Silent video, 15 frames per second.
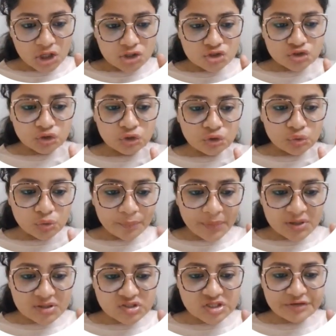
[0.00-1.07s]
So
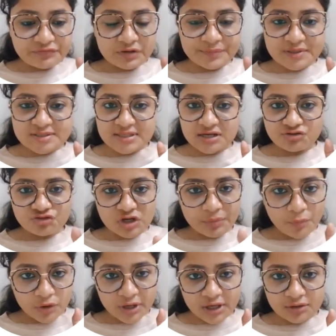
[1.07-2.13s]
2% will be central
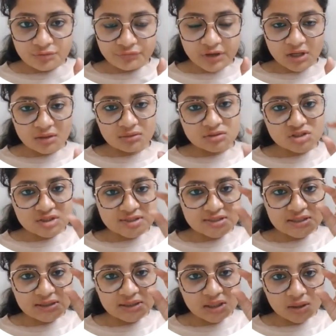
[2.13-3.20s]
pocket, where just
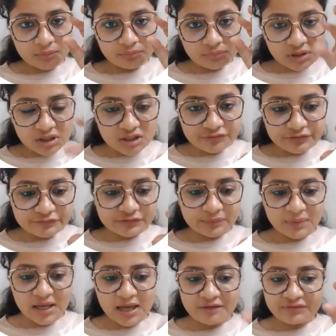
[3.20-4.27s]
in the middle we will
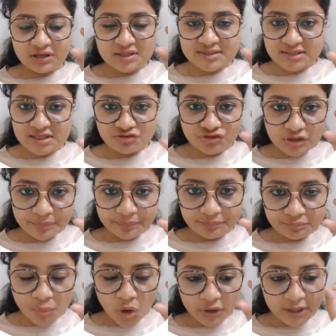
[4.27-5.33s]
be having a central
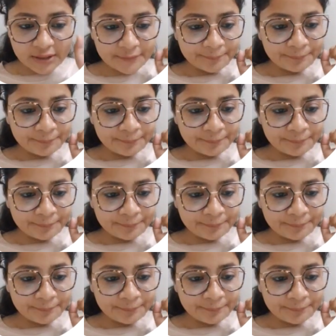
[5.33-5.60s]
pocket.